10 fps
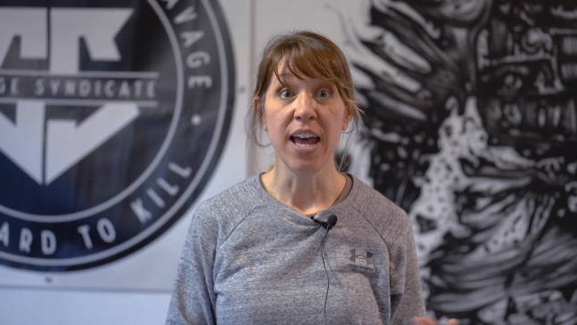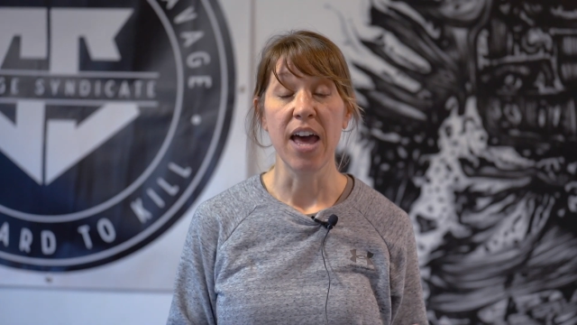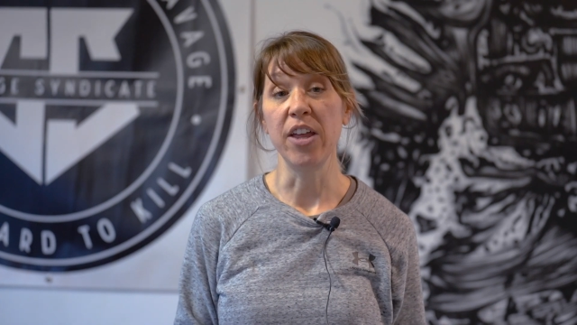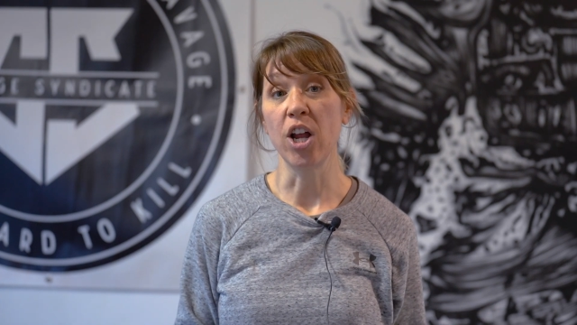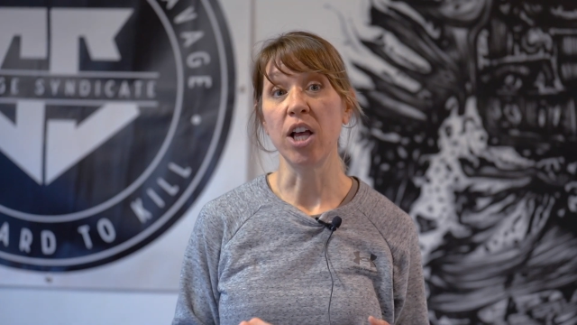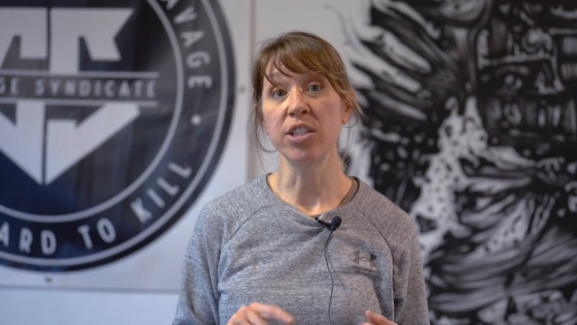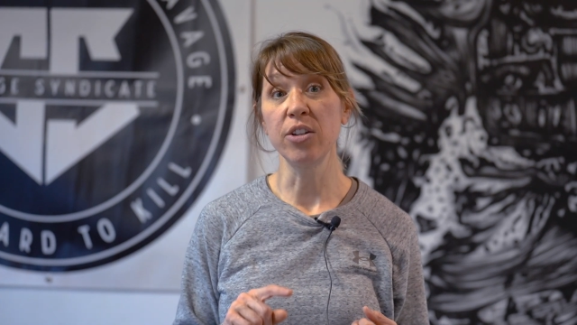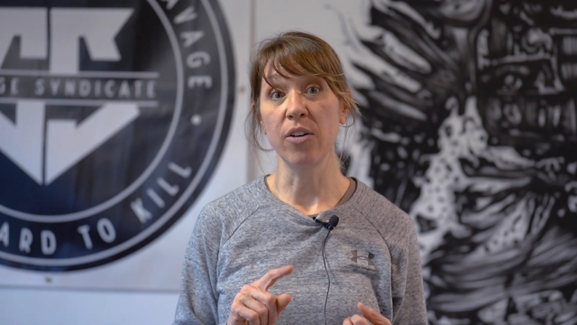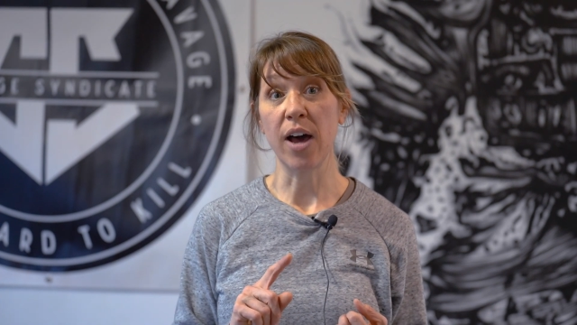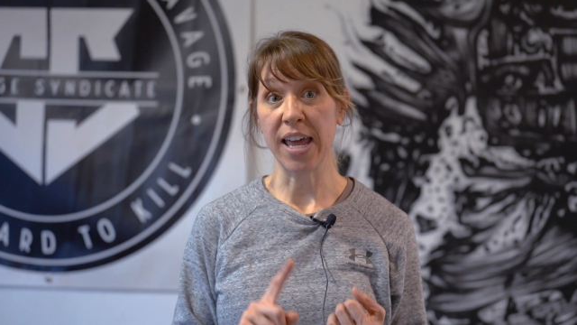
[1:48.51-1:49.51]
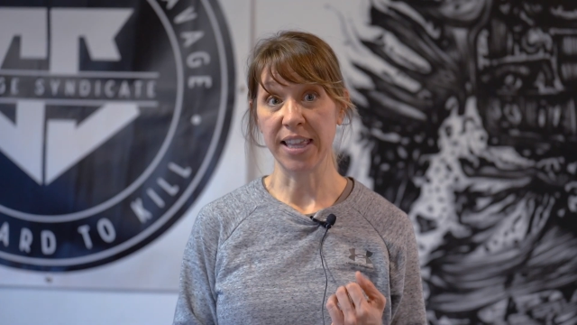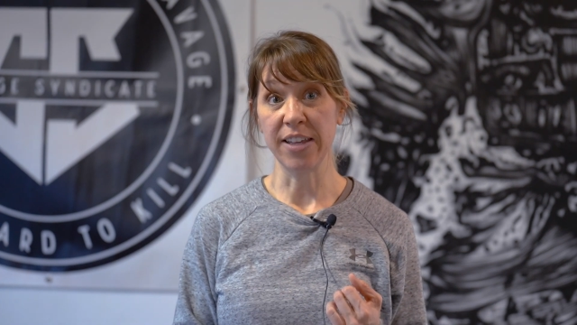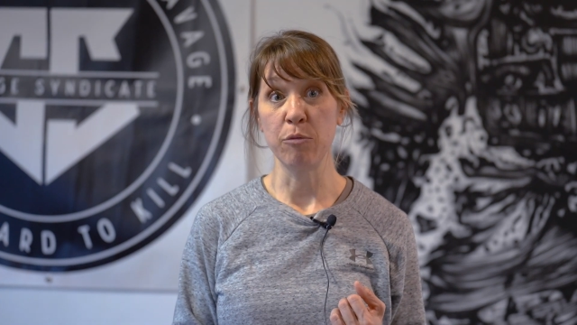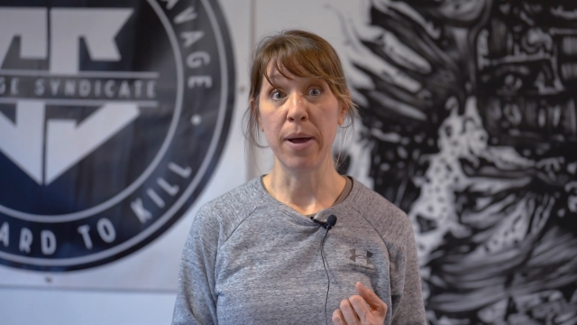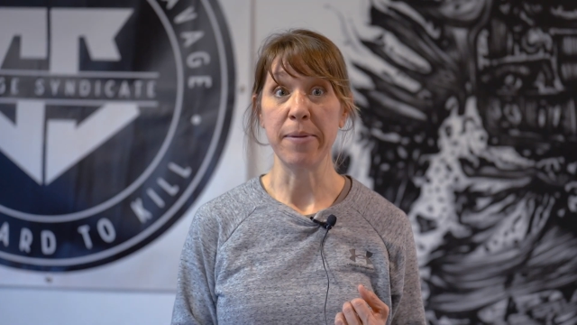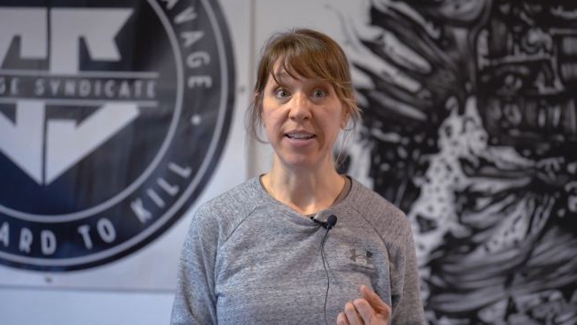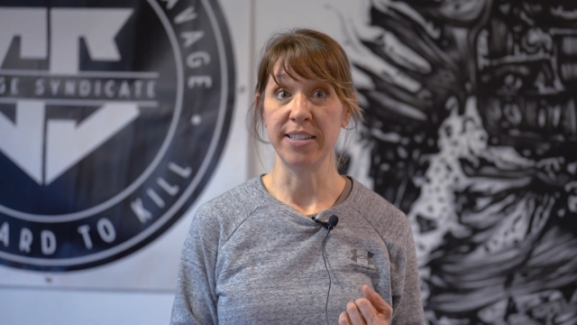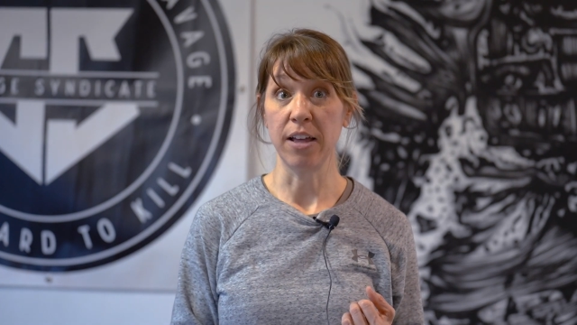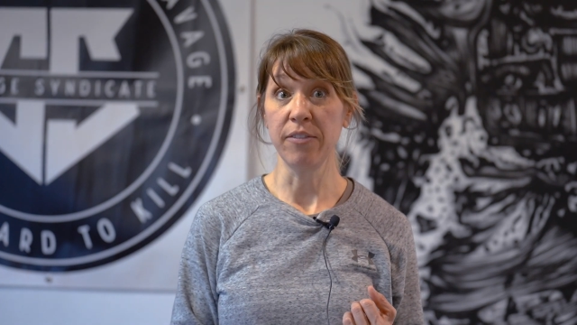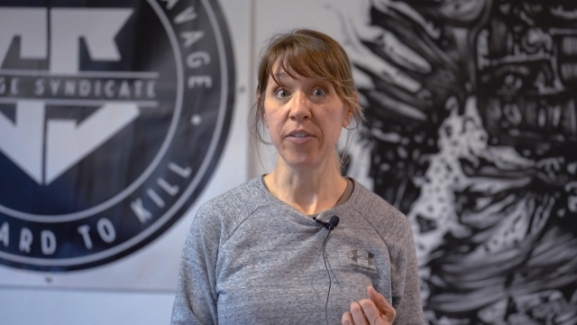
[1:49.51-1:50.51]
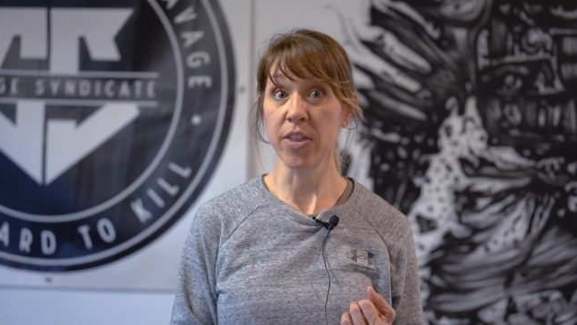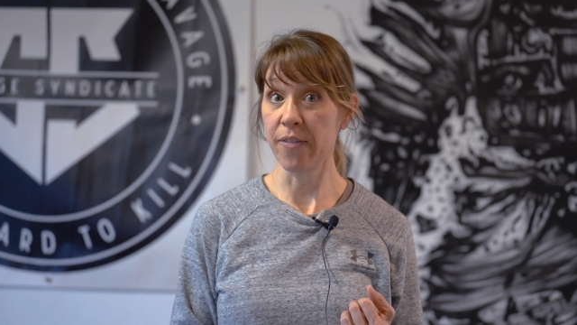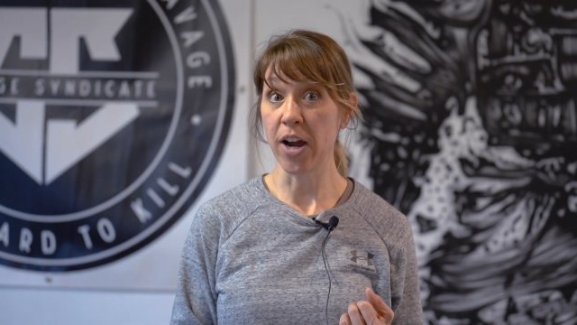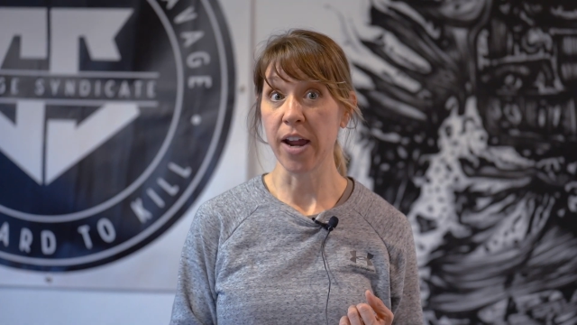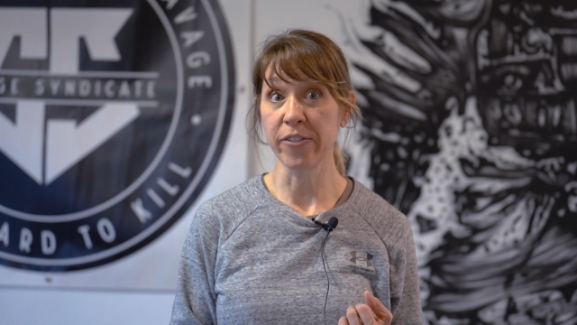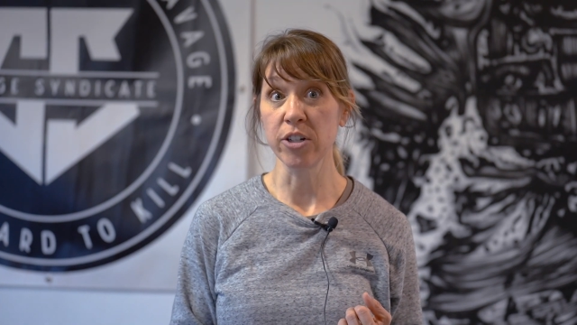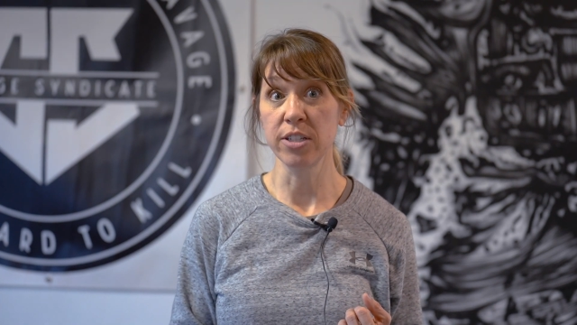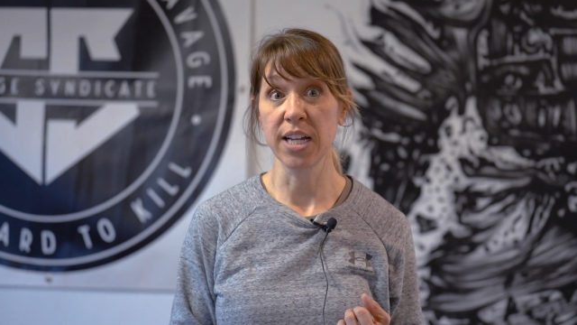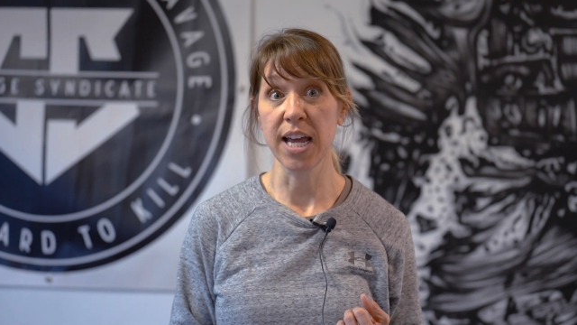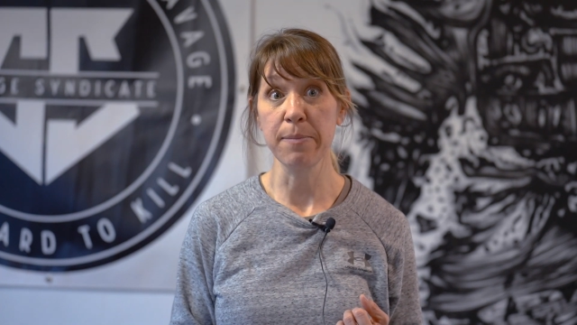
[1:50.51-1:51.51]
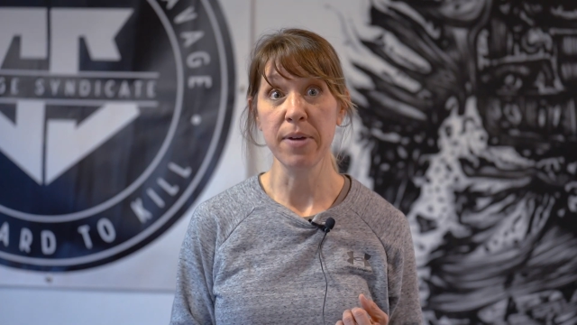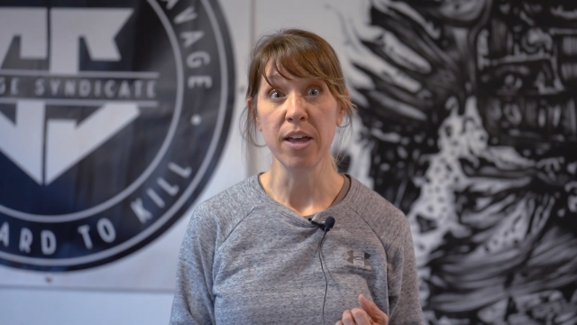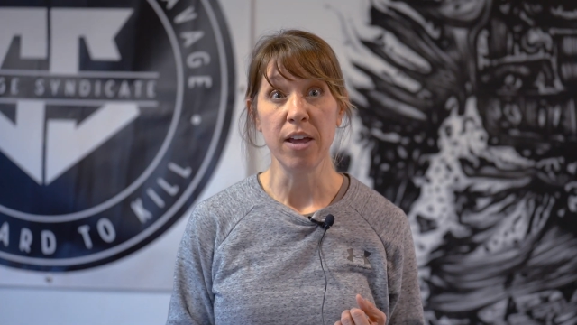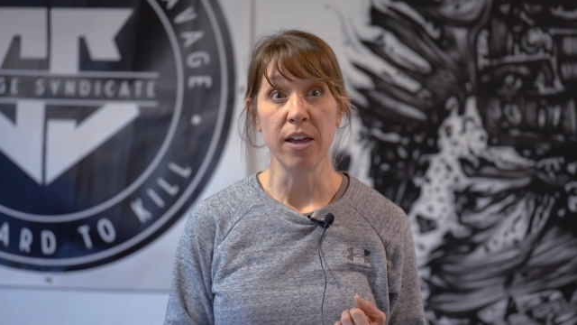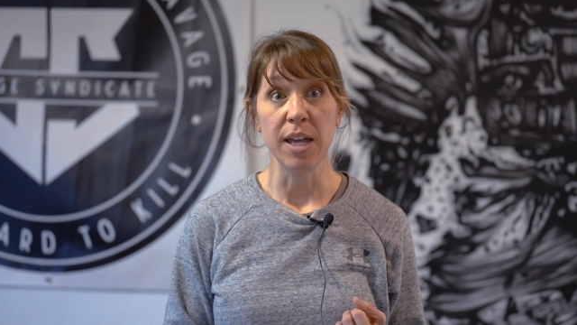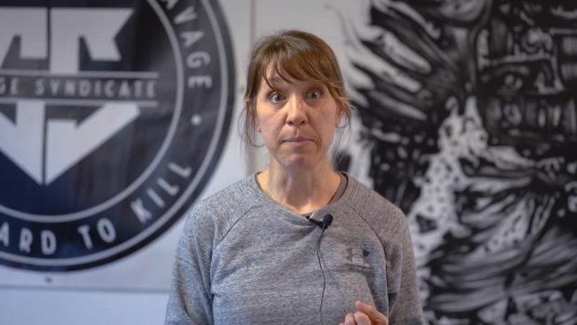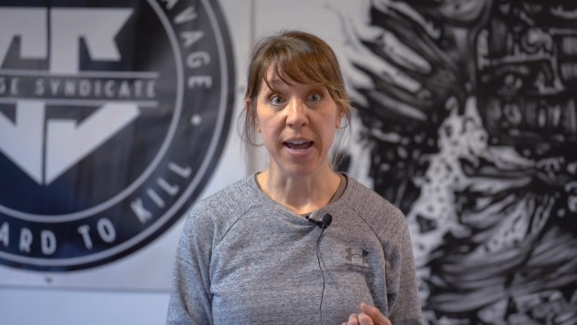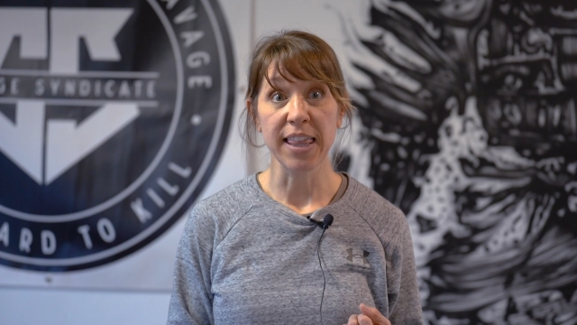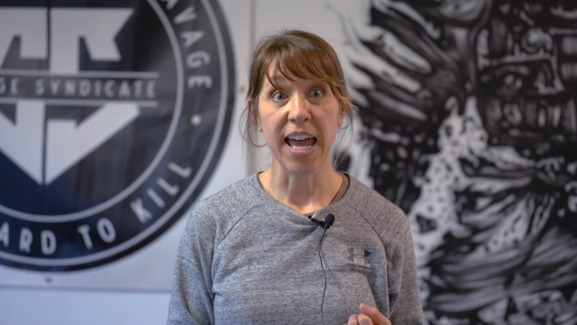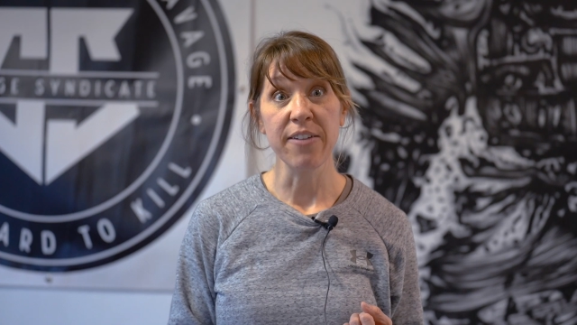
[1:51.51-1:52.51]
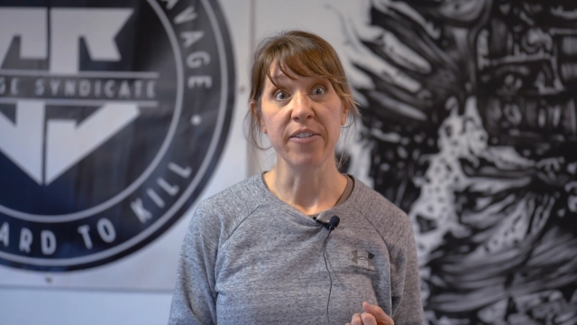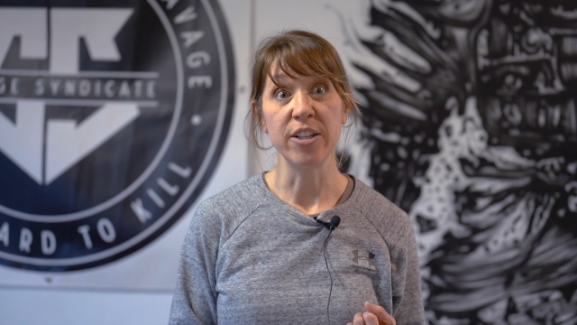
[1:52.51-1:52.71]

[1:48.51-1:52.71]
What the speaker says: And then also I live by myself for the very first time in my life,